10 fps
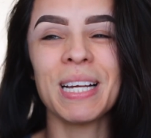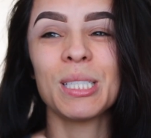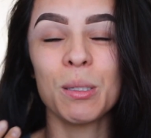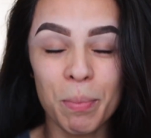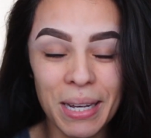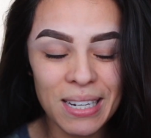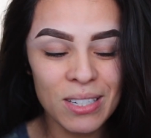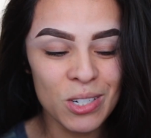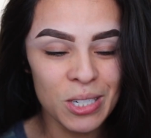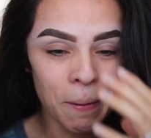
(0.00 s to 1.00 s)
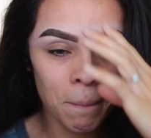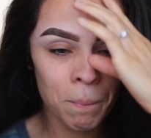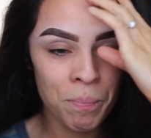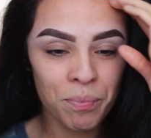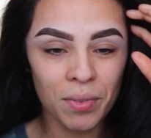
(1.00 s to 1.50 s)
sponge,
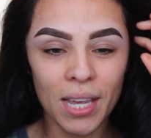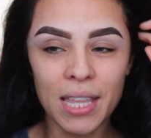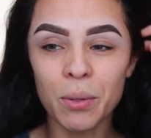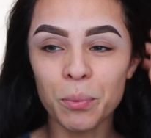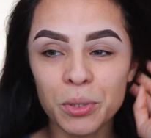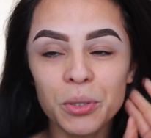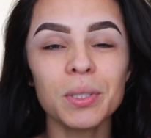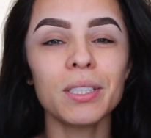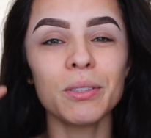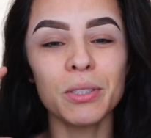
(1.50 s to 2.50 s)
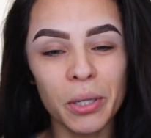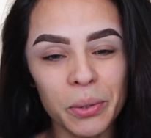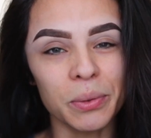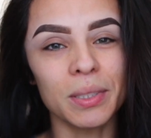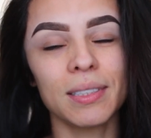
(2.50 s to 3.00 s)
and then we'll do a little
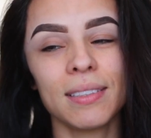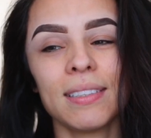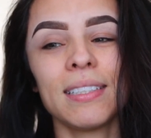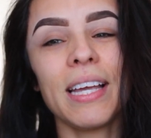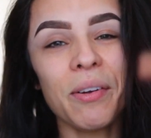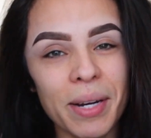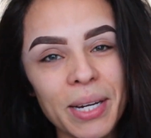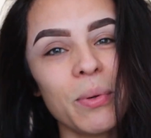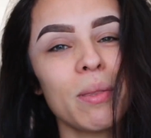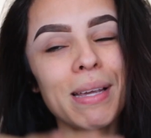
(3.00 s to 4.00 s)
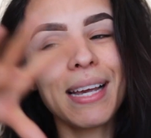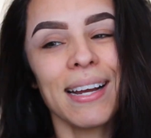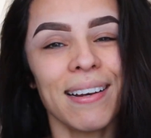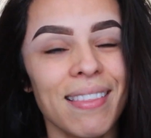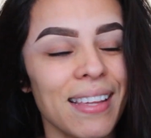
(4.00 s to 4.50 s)
toot. Get ready with me
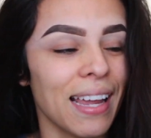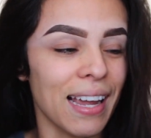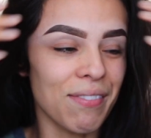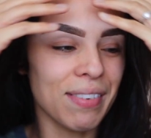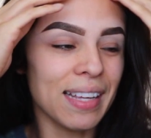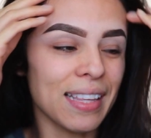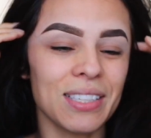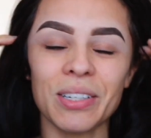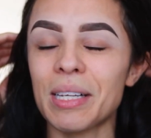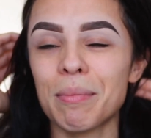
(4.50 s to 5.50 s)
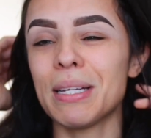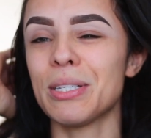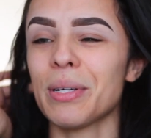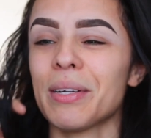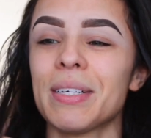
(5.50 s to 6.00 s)
kind of thing. I feel like that's all I've been doing